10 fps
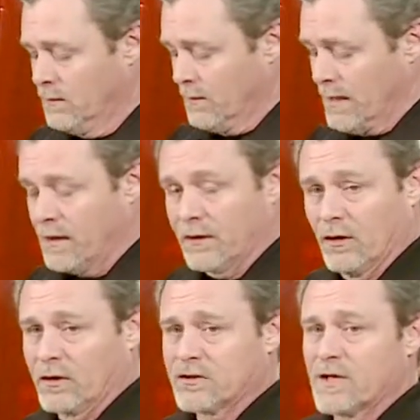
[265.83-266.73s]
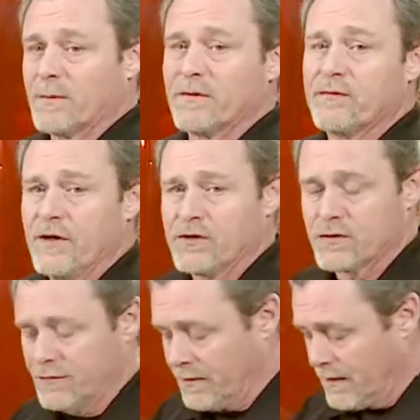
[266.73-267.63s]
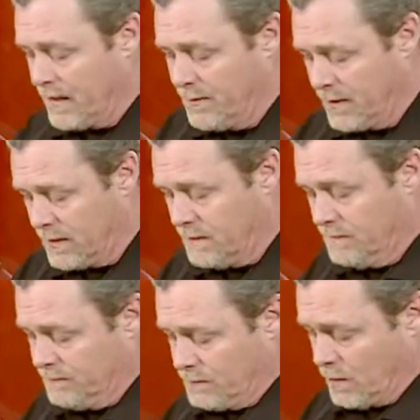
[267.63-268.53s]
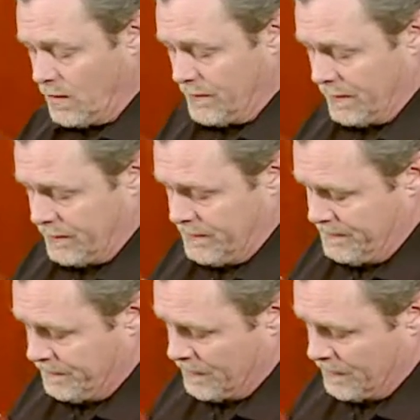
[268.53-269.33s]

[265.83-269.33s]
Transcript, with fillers: We're now going to look at some of the features of the K-Bug 1200.